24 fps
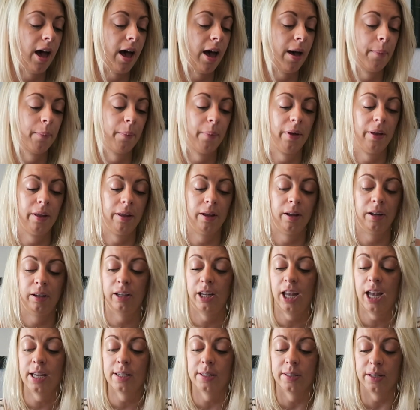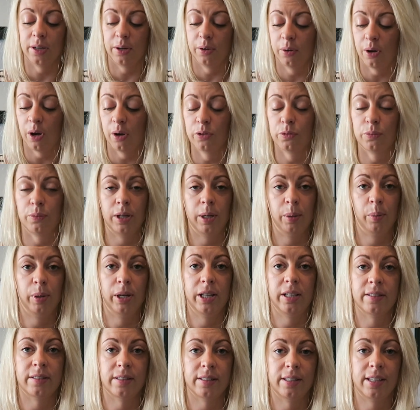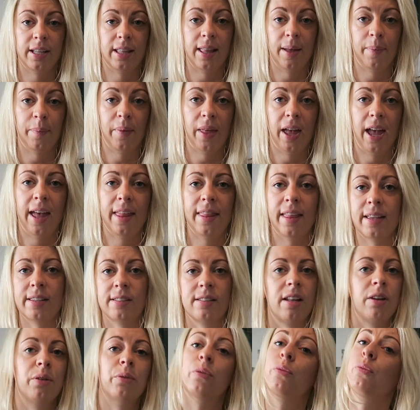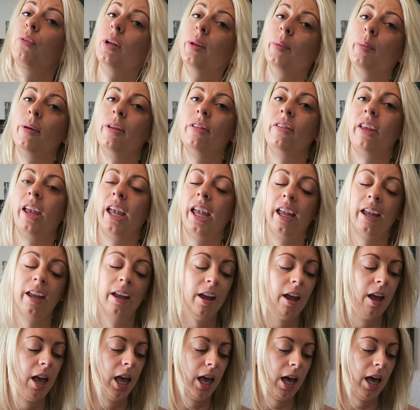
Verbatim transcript: Um, yeah, so I was really pleased to see them there. Their stand was really busy.